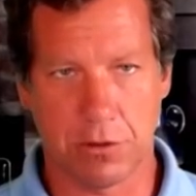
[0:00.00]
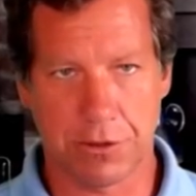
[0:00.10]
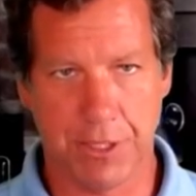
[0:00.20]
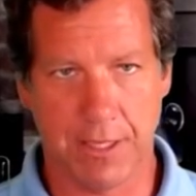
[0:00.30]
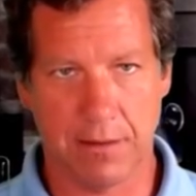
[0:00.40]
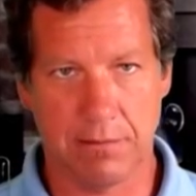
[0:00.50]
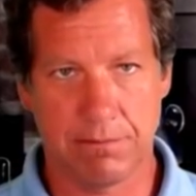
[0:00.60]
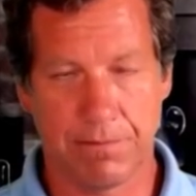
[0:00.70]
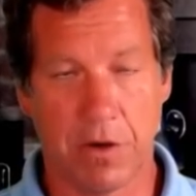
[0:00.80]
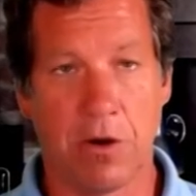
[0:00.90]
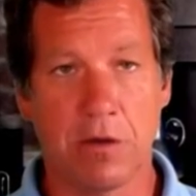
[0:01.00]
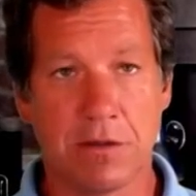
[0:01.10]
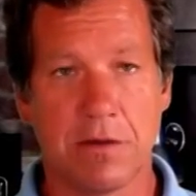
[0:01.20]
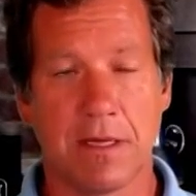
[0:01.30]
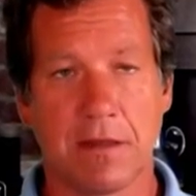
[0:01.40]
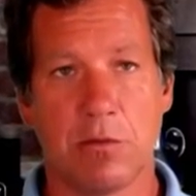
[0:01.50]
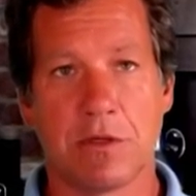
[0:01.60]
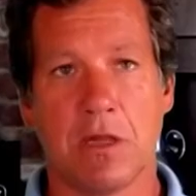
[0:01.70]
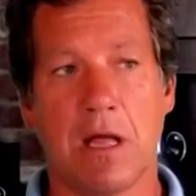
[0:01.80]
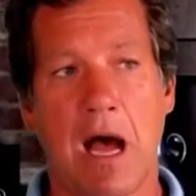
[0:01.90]
cheating. I also think there was
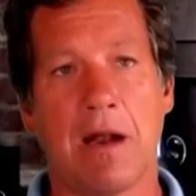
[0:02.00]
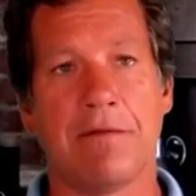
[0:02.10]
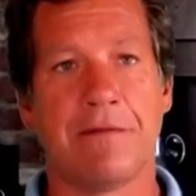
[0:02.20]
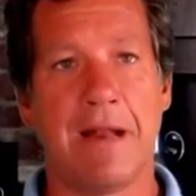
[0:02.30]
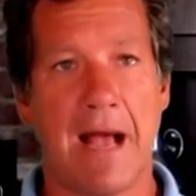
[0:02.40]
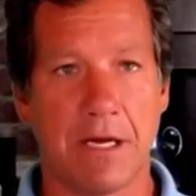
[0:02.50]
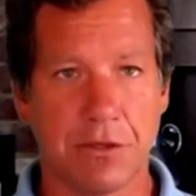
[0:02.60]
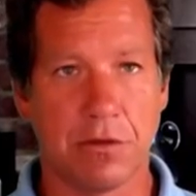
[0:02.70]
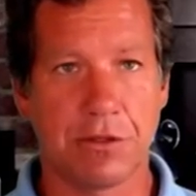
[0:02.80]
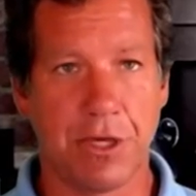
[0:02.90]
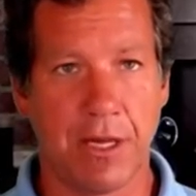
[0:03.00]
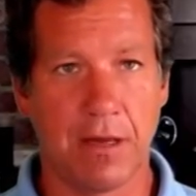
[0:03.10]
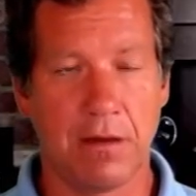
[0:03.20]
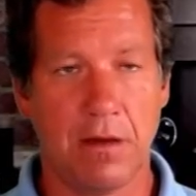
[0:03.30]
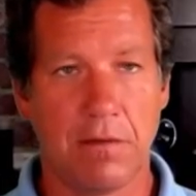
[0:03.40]
a lot of national cheating